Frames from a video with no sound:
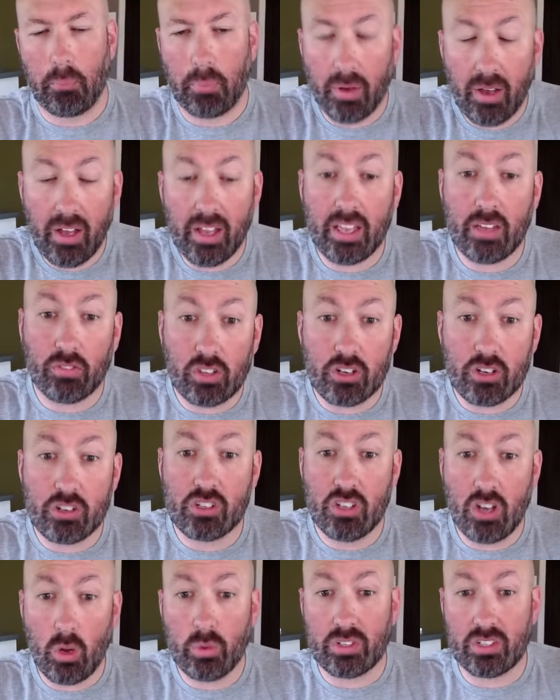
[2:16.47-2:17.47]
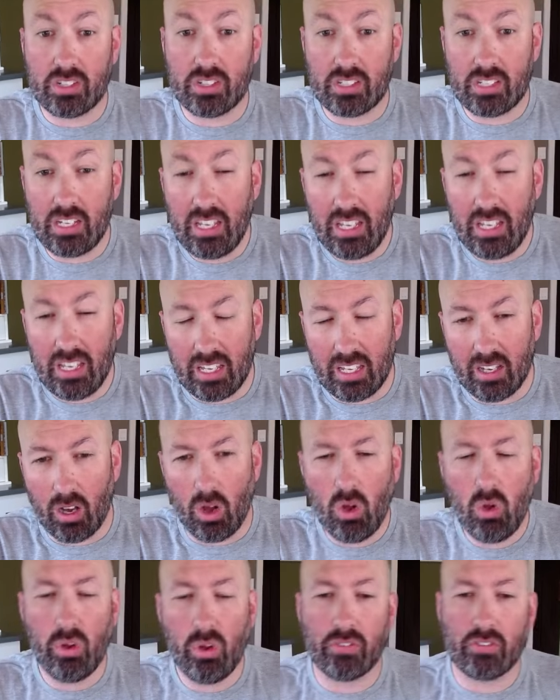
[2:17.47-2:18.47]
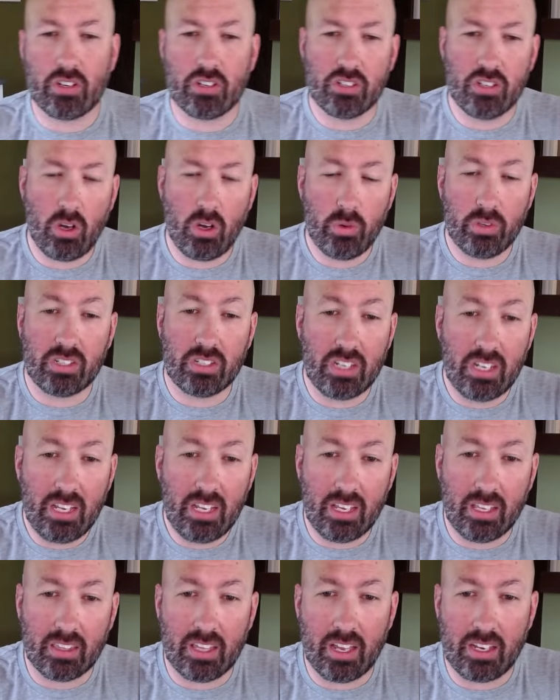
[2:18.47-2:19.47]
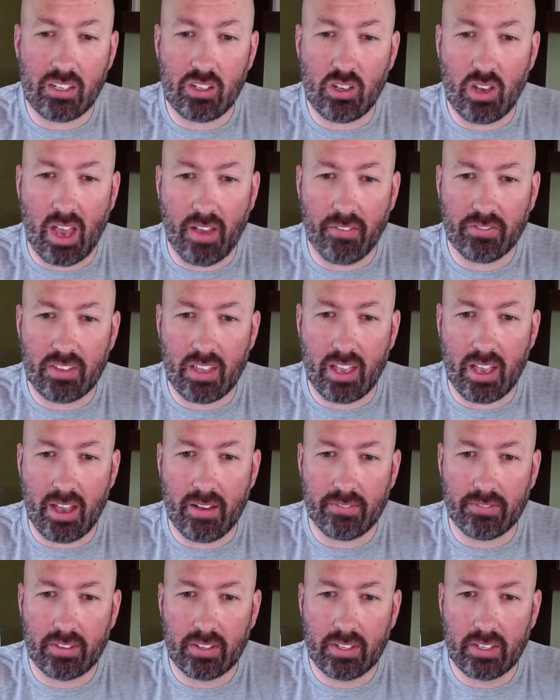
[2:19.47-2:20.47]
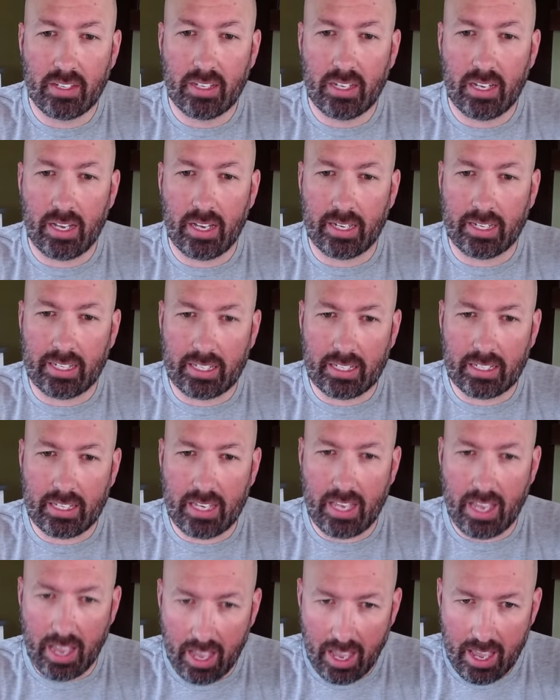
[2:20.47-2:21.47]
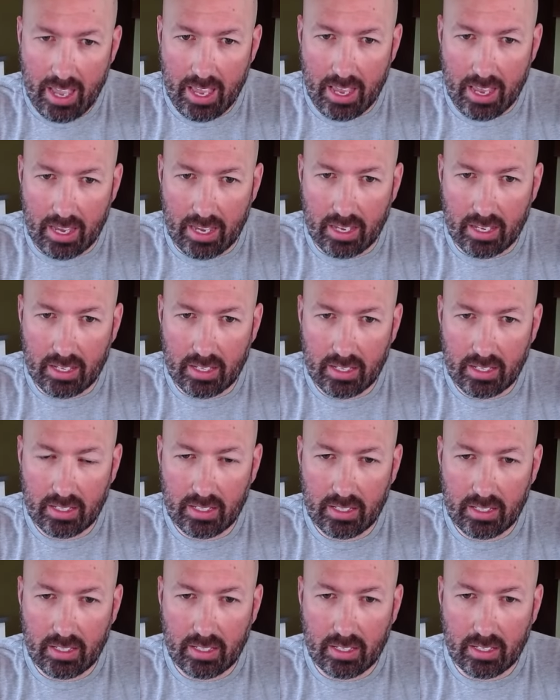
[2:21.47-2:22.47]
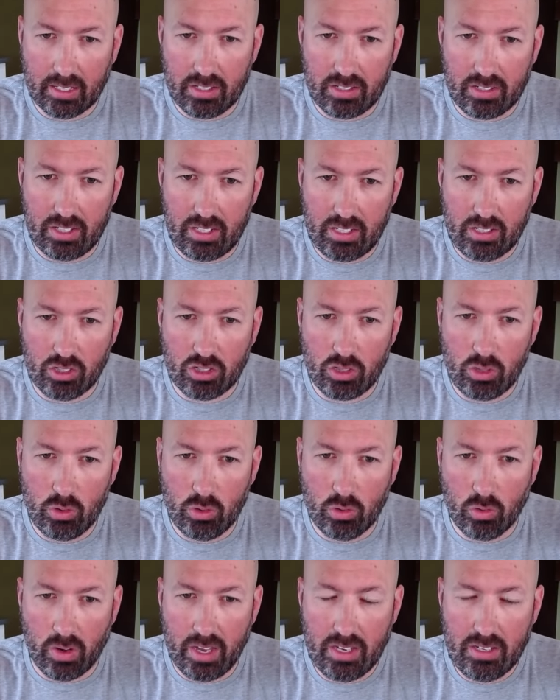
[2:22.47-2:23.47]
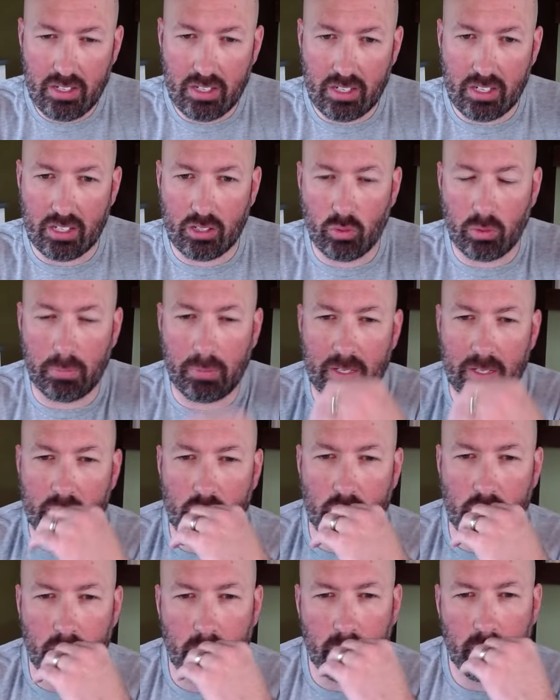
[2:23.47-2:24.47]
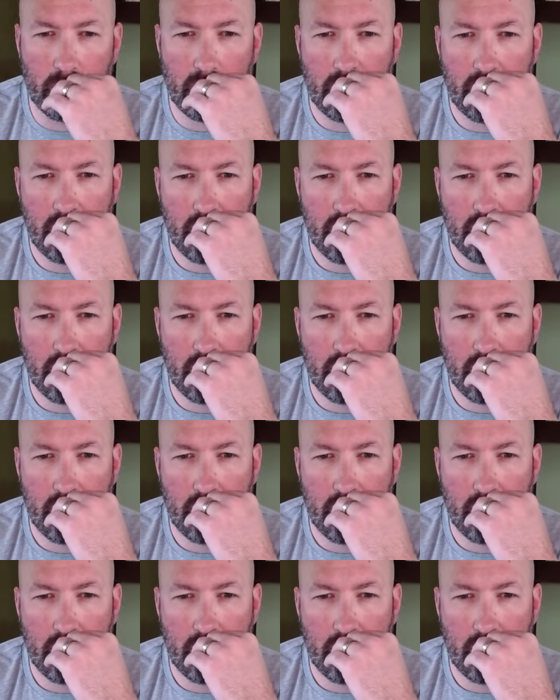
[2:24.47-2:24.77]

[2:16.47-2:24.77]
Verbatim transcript: But if there's no C, oh, if there's no C, then you have to have a K. Because these two gray C's would be true